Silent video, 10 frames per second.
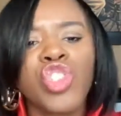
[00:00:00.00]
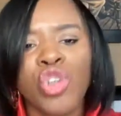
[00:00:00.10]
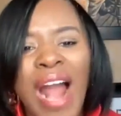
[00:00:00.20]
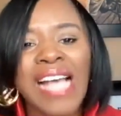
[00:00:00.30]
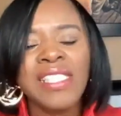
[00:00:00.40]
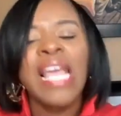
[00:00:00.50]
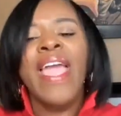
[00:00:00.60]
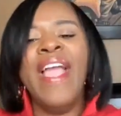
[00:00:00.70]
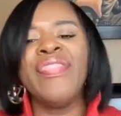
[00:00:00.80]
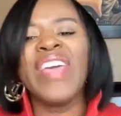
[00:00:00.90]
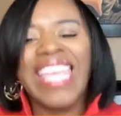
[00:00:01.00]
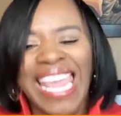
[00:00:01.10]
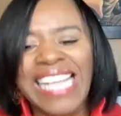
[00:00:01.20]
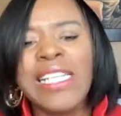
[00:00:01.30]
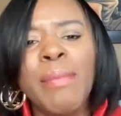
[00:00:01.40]
trust in the
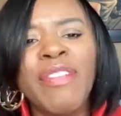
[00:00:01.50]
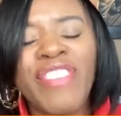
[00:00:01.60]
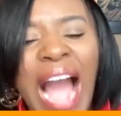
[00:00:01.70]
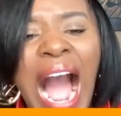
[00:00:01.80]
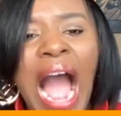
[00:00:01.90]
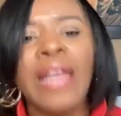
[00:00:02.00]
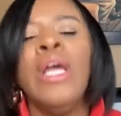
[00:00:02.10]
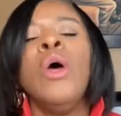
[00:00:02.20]
kingdom of God.